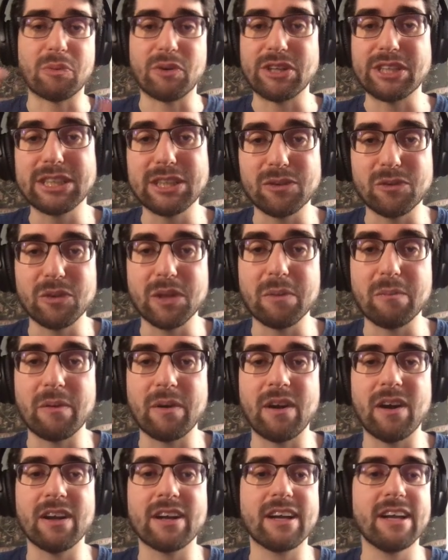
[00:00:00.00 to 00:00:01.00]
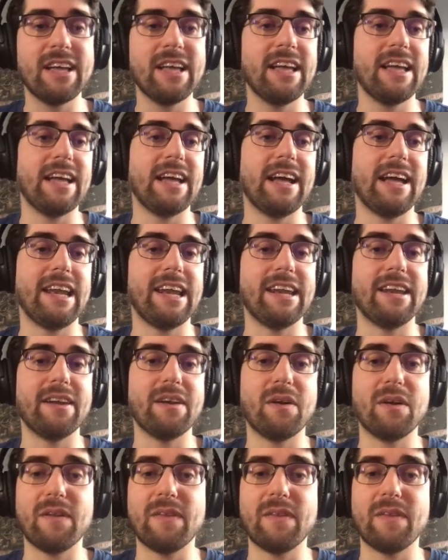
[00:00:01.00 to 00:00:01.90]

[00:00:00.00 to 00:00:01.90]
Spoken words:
easy to debug, and